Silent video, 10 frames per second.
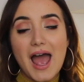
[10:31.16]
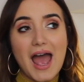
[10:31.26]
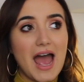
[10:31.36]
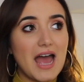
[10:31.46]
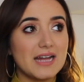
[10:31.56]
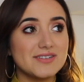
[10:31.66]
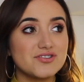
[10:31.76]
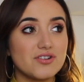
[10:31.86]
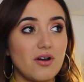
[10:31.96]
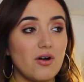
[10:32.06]

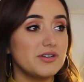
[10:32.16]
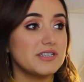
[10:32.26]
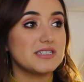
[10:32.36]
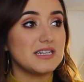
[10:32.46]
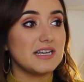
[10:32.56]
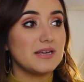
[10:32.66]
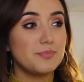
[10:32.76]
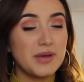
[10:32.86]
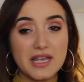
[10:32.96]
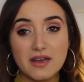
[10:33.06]
And
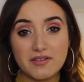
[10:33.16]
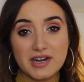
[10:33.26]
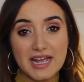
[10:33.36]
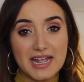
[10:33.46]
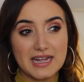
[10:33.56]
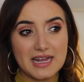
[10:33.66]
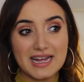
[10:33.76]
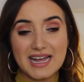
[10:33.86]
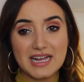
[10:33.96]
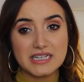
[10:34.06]
honestly, Pia and
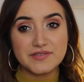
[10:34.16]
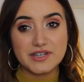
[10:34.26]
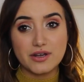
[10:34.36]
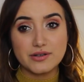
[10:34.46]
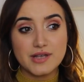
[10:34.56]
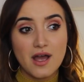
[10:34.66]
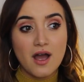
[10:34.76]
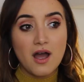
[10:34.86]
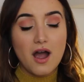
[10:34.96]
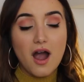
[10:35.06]
Kane's videos
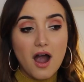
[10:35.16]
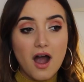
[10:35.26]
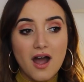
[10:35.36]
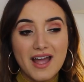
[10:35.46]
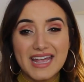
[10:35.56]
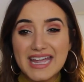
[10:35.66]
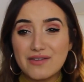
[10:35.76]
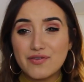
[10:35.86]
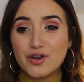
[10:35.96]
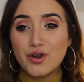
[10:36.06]
are
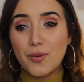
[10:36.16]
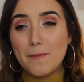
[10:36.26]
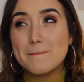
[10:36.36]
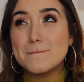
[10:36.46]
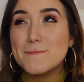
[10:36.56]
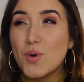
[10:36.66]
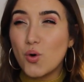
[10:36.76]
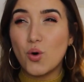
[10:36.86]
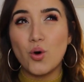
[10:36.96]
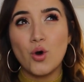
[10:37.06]
even
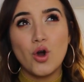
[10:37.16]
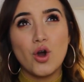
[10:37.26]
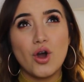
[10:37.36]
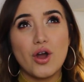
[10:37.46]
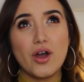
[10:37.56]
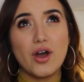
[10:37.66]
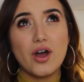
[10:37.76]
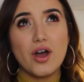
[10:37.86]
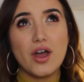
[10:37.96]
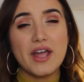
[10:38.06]
more
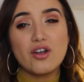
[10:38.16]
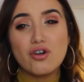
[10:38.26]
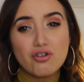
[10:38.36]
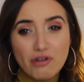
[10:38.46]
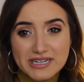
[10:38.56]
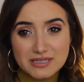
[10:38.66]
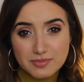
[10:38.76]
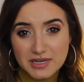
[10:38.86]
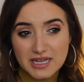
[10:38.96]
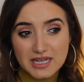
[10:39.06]

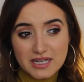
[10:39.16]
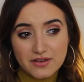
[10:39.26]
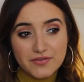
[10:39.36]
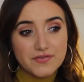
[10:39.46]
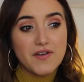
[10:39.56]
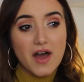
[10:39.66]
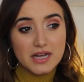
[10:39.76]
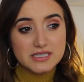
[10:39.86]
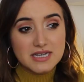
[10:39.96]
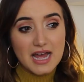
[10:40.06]
incredibly
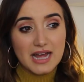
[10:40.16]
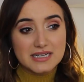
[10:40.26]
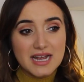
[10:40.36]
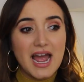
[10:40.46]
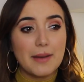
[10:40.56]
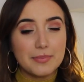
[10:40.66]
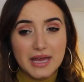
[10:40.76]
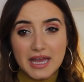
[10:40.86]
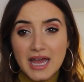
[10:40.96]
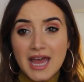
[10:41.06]
fun and
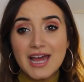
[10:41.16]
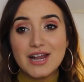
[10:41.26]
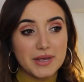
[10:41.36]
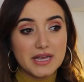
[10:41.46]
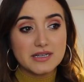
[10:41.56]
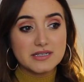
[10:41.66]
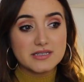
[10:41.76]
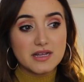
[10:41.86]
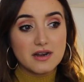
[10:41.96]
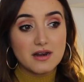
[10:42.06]
happy.
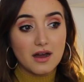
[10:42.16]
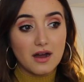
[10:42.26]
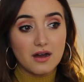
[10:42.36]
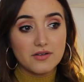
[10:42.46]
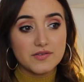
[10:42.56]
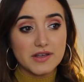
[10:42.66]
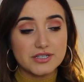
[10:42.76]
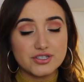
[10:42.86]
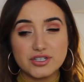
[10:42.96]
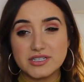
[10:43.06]
Pia's laugh
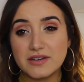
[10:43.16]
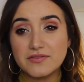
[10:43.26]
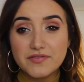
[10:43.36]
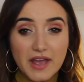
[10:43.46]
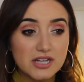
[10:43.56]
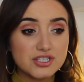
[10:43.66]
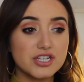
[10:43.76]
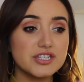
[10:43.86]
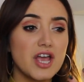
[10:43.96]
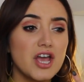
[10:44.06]
is just
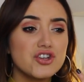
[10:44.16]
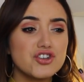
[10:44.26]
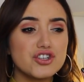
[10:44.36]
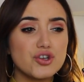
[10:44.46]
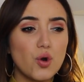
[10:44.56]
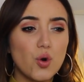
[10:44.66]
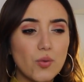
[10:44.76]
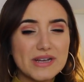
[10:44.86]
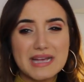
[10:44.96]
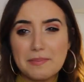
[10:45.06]
infectious. She's
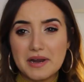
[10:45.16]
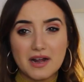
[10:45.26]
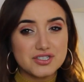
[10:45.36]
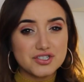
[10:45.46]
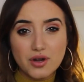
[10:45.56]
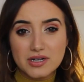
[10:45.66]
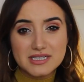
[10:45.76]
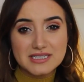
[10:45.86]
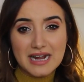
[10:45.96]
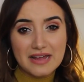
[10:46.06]
always happy. Like, I don't
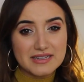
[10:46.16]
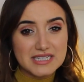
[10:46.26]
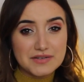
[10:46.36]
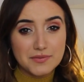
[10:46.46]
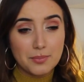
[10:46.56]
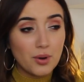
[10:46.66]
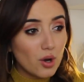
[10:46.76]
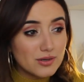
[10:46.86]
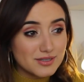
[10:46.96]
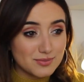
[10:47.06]
understand how that's even
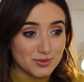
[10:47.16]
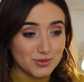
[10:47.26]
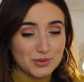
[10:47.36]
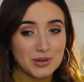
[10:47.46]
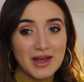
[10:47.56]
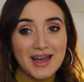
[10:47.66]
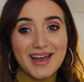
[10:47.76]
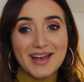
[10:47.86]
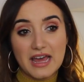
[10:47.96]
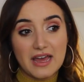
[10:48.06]
possible.
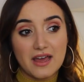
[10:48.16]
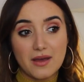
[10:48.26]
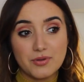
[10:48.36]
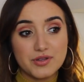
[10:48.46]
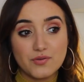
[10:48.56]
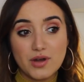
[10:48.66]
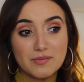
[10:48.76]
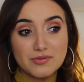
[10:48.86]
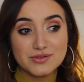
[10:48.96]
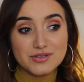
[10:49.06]
They're a beautiful
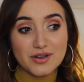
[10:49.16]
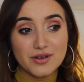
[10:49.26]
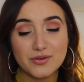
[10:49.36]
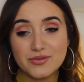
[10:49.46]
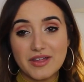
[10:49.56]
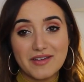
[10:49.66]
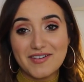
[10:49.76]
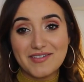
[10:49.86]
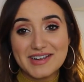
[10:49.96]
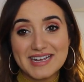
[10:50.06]
couple, so they're
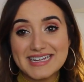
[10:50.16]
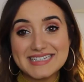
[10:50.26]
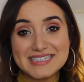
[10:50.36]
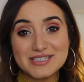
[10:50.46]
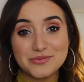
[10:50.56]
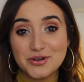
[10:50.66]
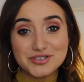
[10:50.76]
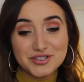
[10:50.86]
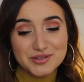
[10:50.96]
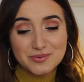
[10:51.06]
very easy to
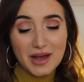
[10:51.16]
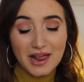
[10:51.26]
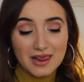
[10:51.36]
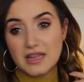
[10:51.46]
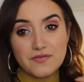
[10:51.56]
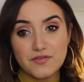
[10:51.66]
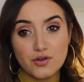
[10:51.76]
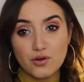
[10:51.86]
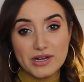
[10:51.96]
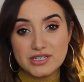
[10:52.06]
watch as well. If
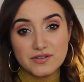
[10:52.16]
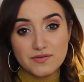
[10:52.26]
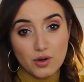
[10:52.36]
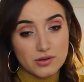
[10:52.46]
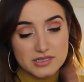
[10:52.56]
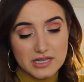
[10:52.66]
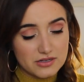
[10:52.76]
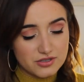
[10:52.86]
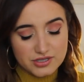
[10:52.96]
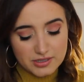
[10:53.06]
you're into vlogs, they
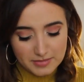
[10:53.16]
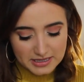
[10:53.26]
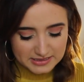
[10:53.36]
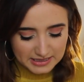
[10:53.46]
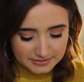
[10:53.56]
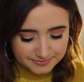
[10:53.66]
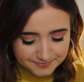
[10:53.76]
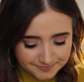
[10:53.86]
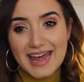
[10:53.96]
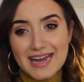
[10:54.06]
are just amazing.
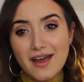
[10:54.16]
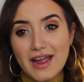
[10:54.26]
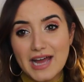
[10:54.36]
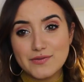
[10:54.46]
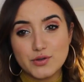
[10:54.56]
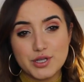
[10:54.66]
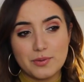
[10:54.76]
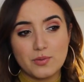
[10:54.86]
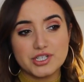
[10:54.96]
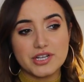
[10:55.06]
Then I have also
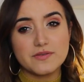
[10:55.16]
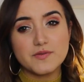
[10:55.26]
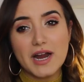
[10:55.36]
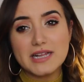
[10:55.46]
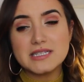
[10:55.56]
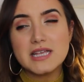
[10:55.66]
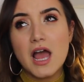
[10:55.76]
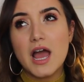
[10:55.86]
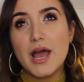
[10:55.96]
been watching Friends,